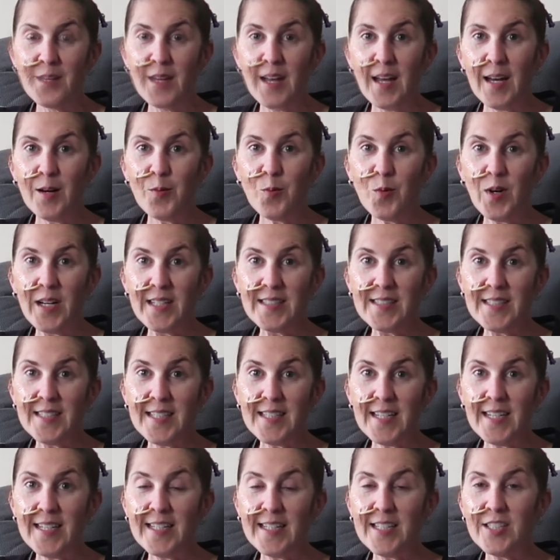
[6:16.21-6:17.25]
At one
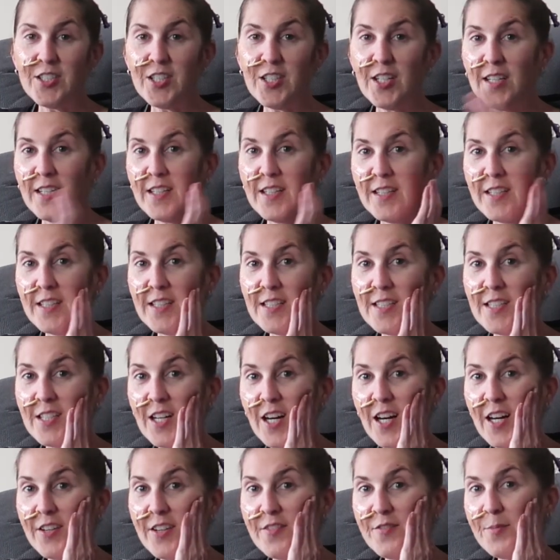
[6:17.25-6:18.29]
stage, this
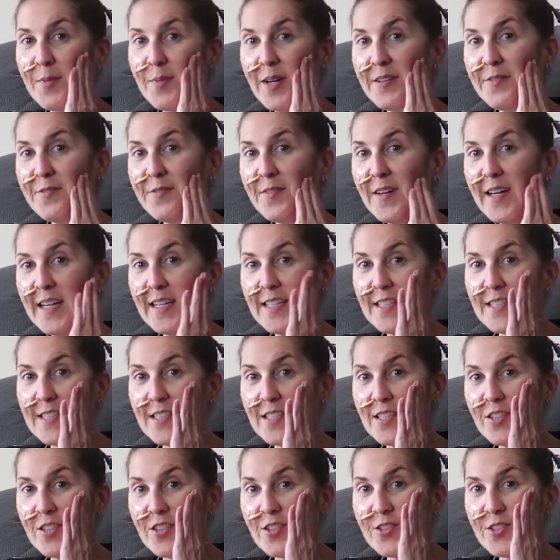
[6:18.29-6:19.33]
side of my face
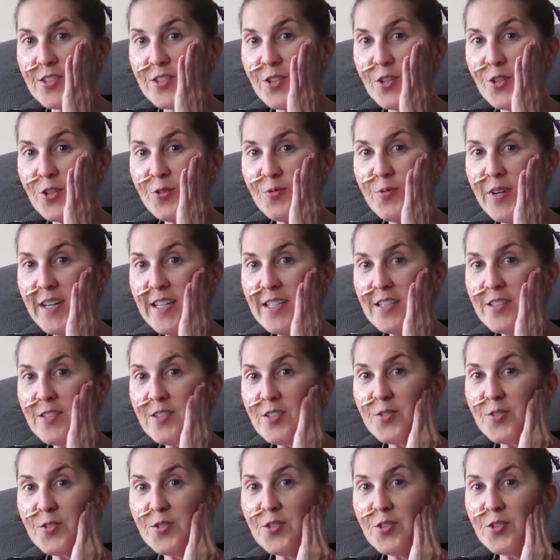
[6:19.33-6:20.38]
got so red and
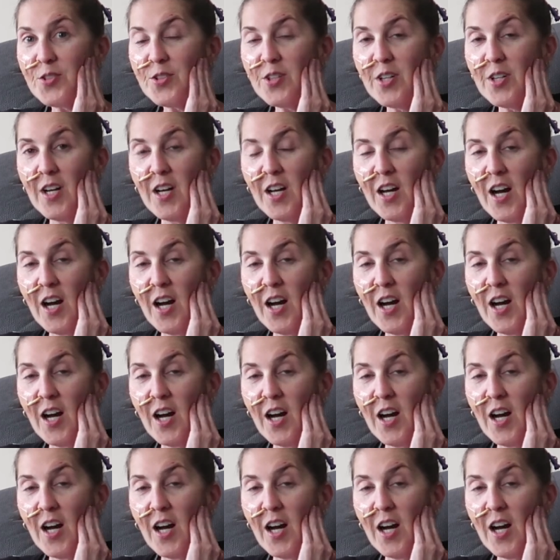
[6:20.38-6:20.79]
sore,